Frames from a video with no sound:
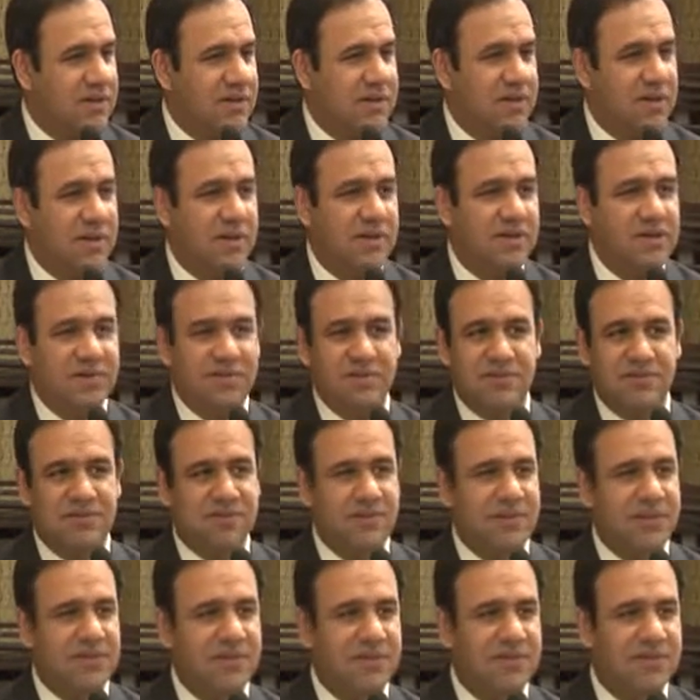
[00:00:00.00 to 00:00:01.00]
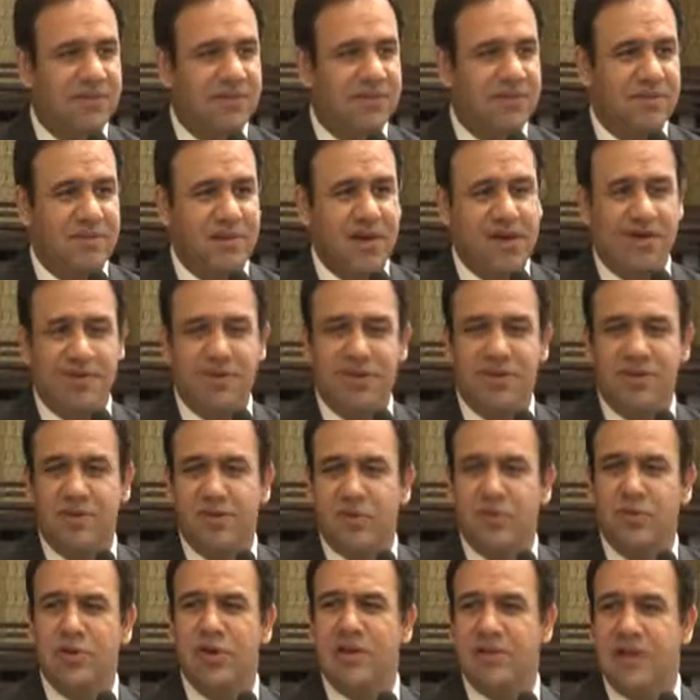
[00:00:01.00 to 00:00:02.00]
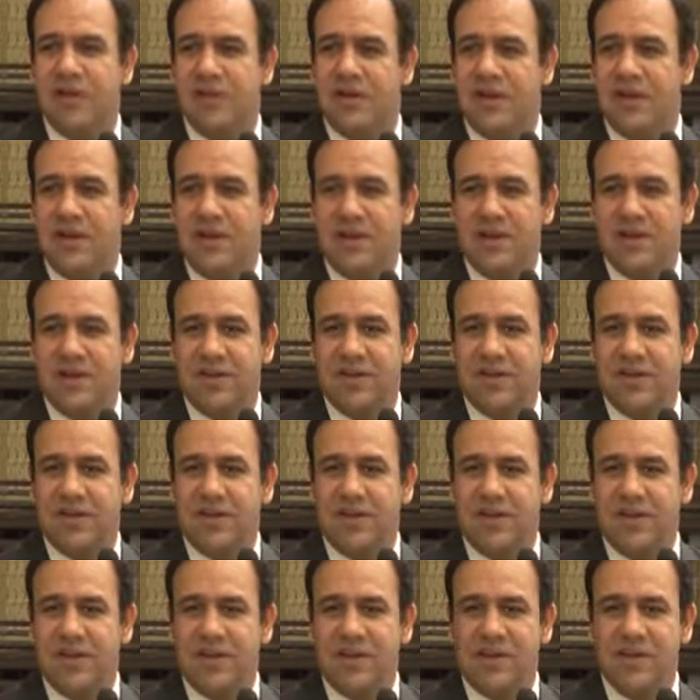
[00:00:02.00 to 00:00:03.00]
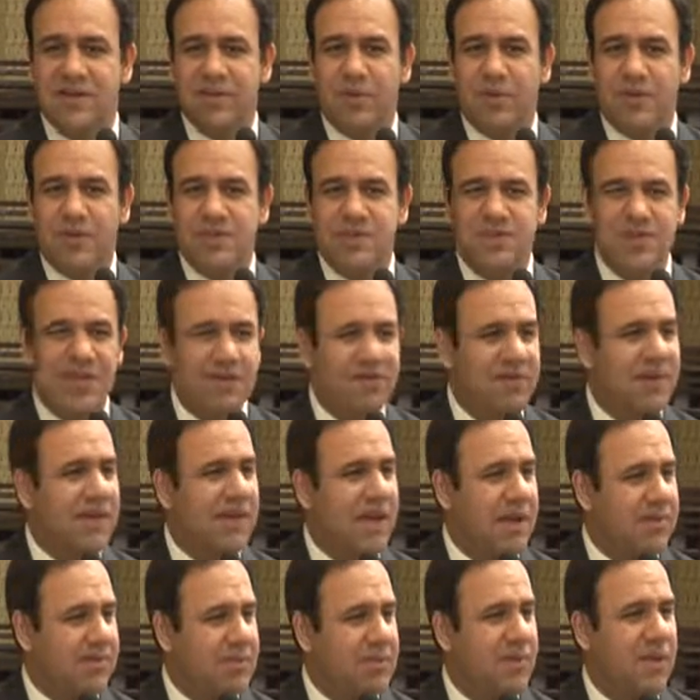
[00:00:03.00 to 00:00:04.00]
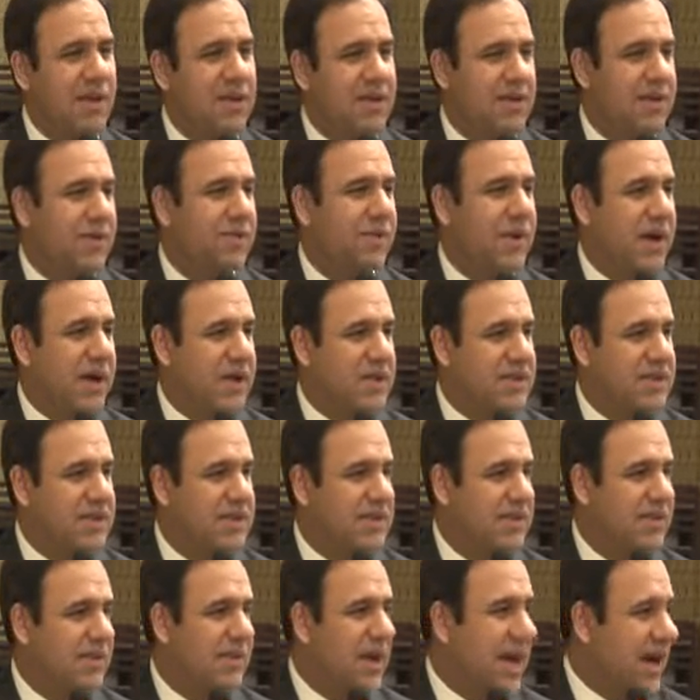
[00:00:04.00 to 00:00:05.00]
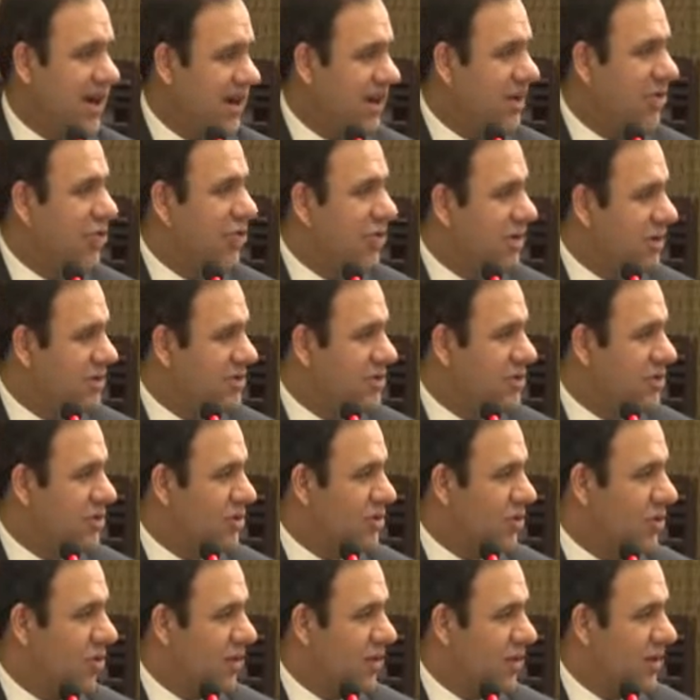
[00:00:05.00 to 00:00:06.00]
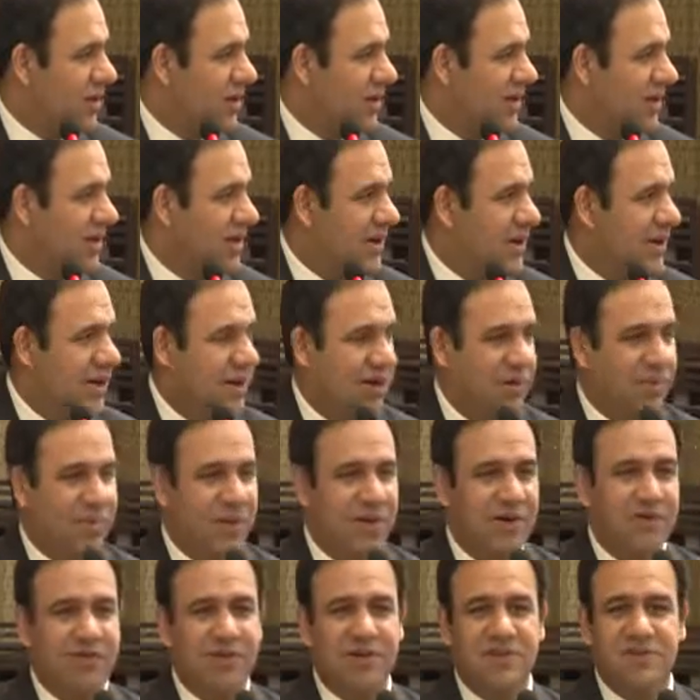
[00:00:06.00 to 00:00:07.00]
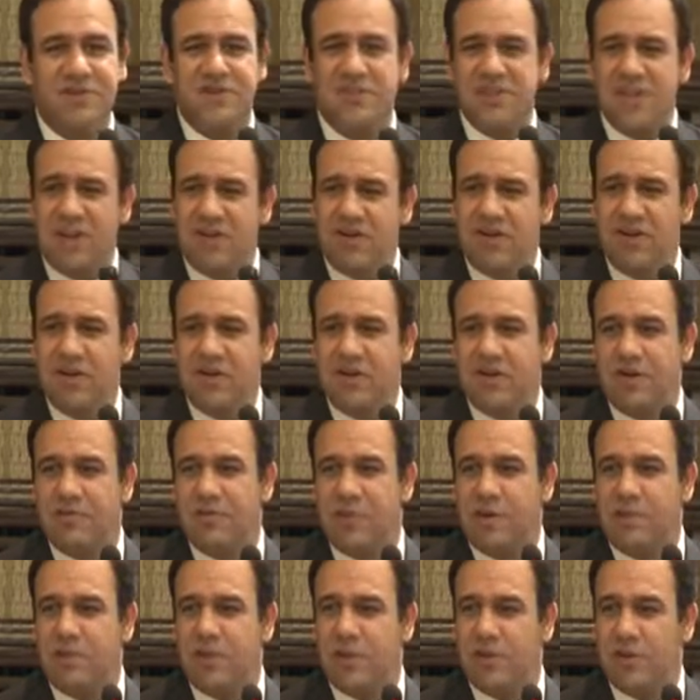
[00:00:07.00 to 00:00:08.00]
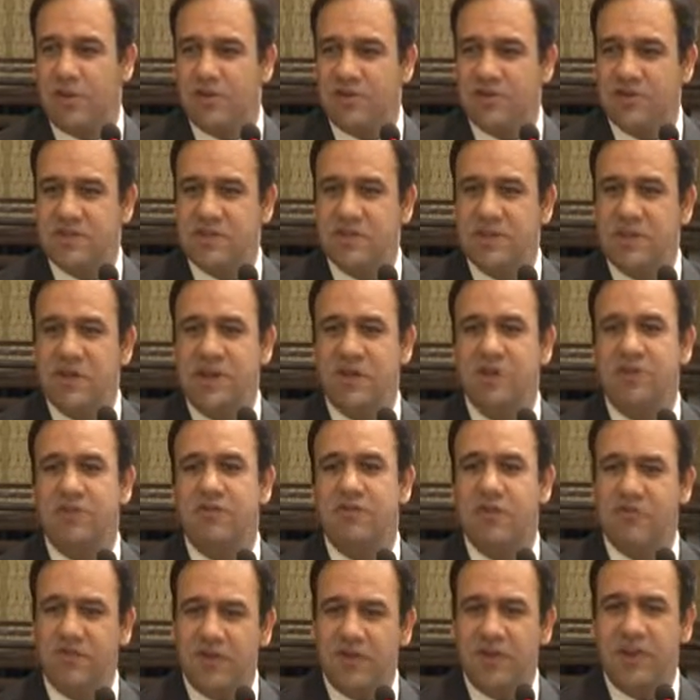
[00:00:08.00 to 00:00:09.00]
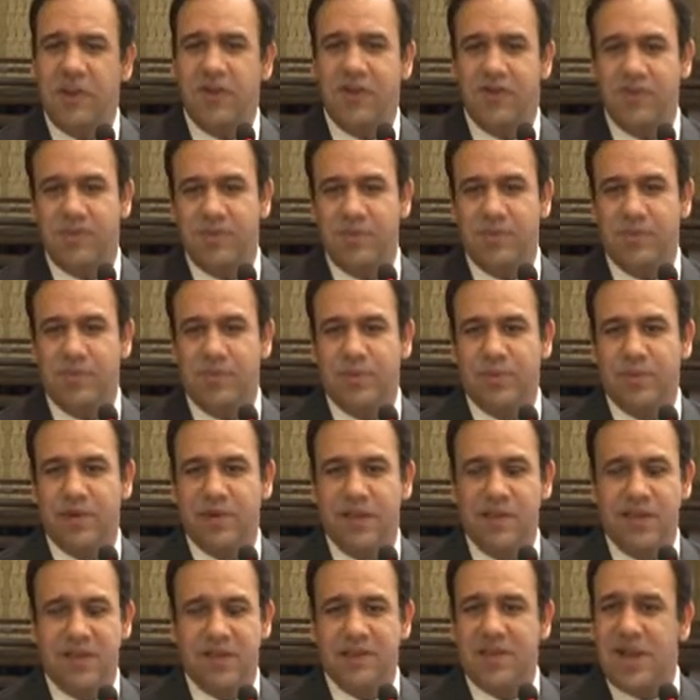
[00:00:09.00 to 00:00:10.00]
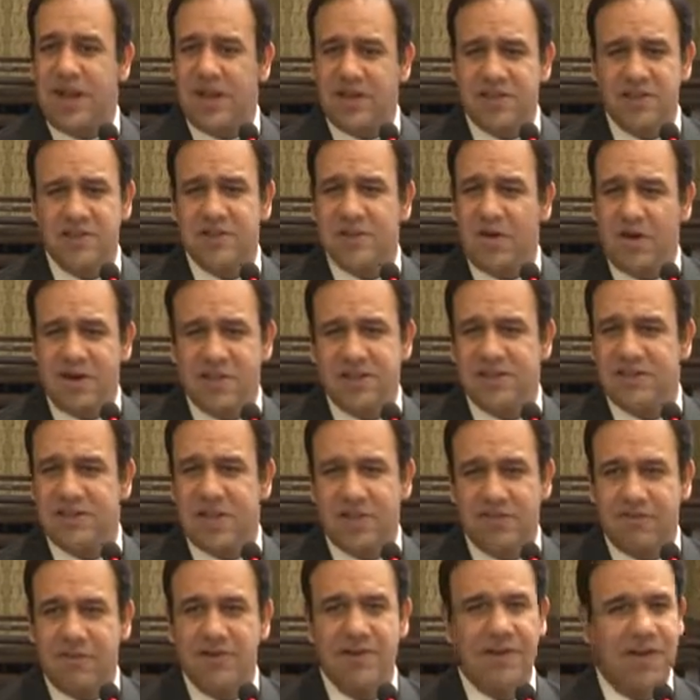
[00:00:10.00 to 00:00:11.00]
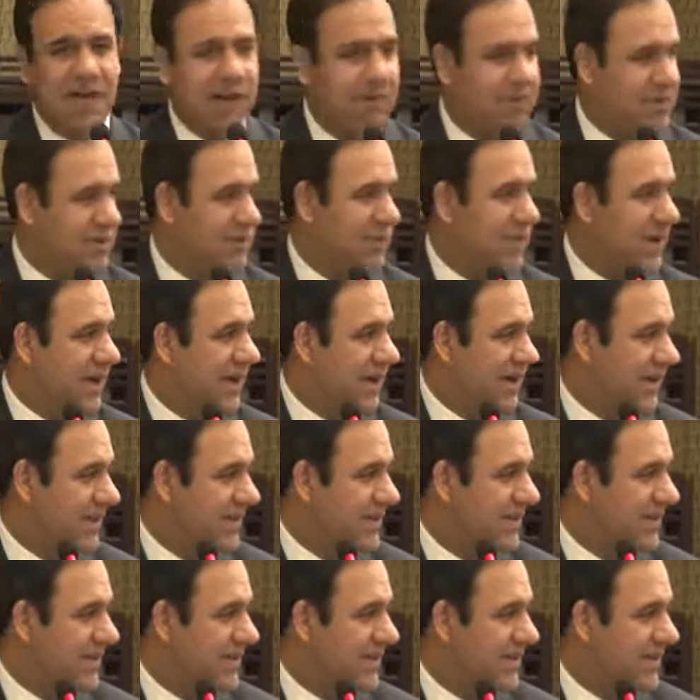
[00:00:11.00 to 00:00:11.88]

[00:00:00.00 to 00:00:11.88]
These countries are only, you know, India is about 7 times bigger than Pakistan. That equation should hold. But with 700 people versus 350,000 people, that's not 7 times bigger.